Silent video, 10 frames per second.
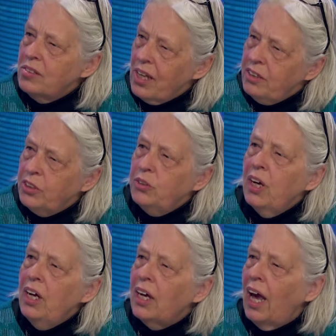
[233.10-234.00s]

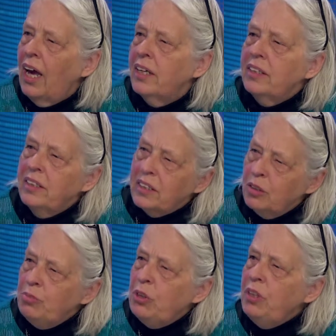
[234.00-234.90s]
Zaytuna and the
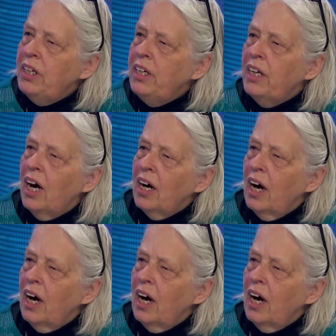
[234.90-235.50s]
community